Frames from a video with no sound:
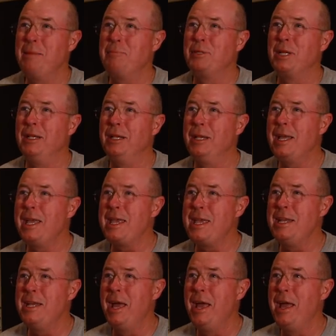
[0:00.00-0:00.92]
him to
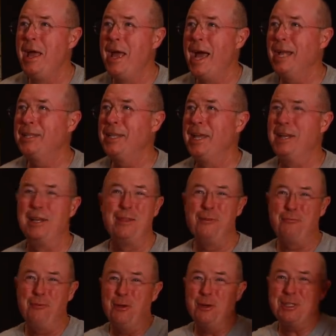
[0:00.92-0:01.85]
lead at the end of
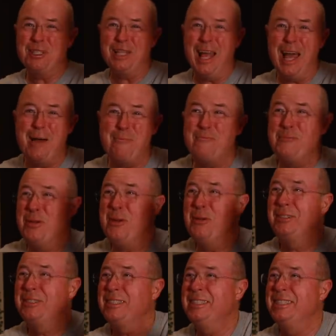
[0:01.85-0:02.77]
the first lap.
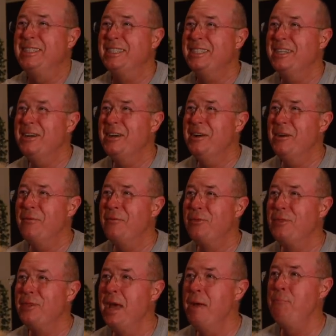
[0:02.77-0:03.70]
Beauty!
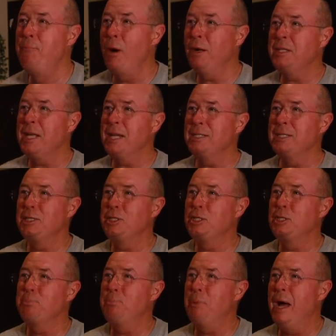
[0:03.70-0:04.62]
And Bottas
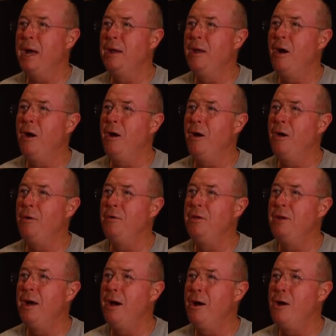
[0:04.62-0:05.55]
has spun. Oh
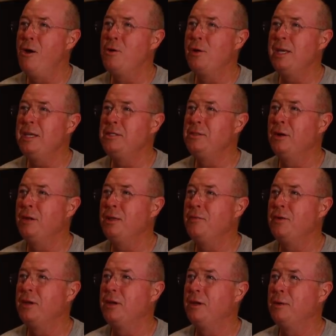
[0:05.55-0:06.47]
no, he's not
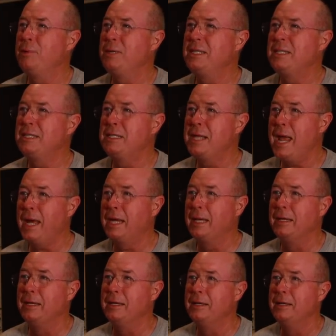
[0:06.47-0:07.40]
even gonna be
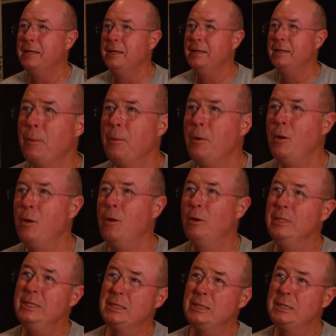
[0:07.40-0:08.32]
second.
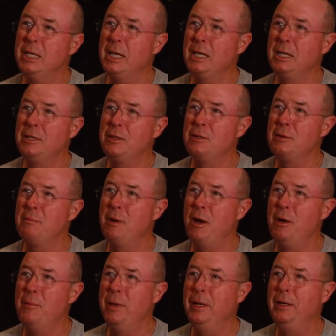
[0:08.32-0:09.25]
Oh, he's second at the
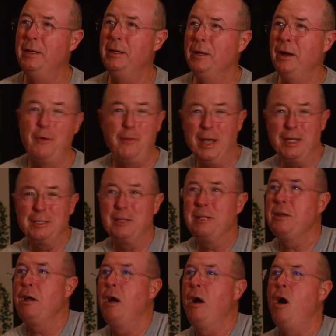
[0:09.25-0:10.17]
moment.
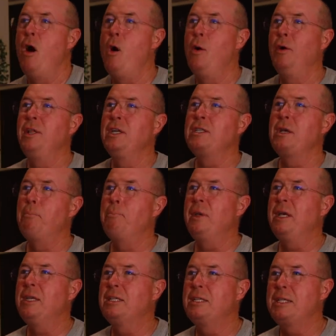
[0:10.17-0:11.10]
And there's a
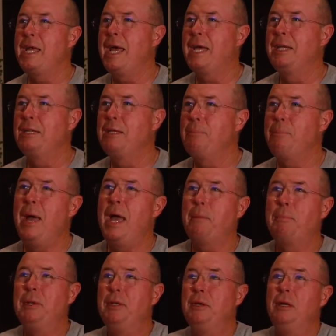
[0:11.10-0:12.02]
big stack at the
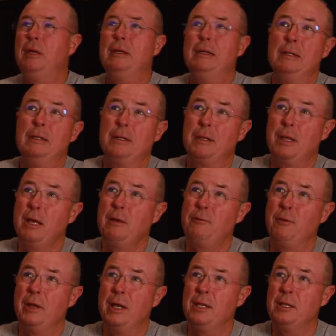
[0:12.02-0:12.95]
back, but
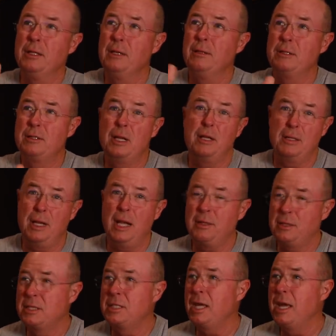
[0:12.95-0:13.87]
thankfully it's at
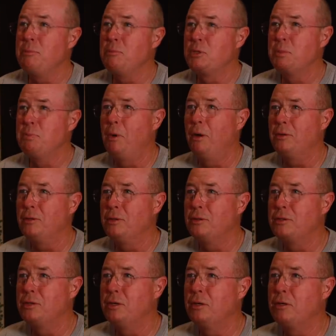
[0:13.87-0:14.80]
the same spot
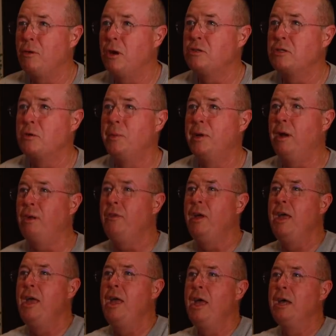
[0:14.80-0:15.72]
that Grosjean went
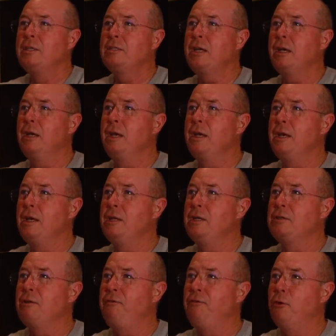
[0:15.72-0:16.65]
off. Suddenly
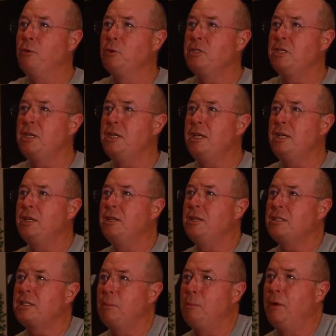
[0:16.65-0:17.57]
there's a Force India
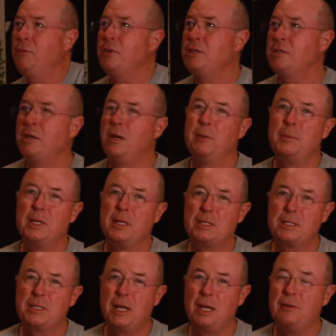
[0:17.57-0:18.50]
that's come off. There's gonna be
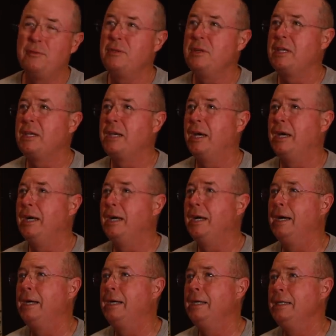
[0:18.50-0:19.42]
a safety
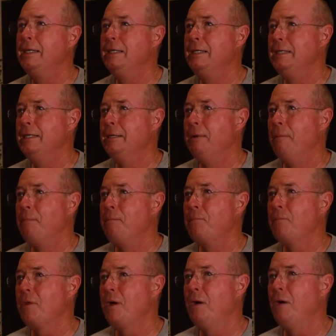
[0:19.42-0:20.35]
car.
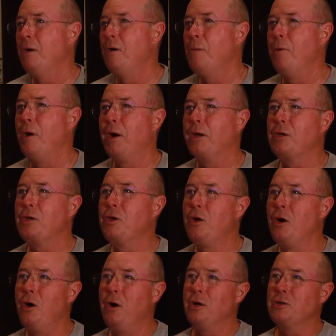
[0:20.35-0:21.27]
Oh my
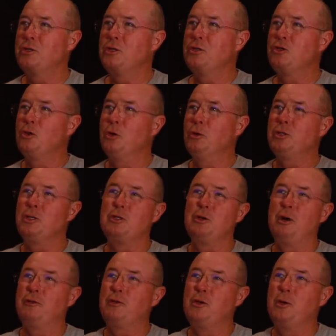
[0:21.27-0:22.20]
gosh, George
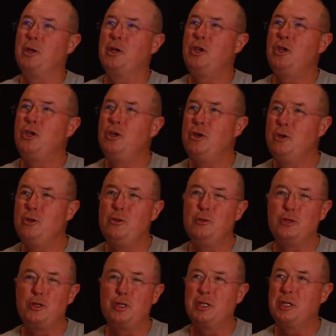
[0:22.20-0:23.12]
is off to a
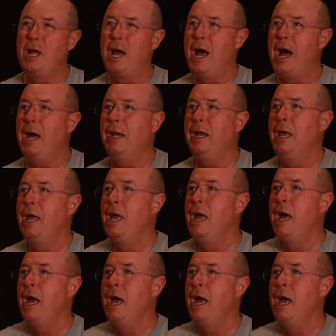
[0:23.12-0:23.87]
huge start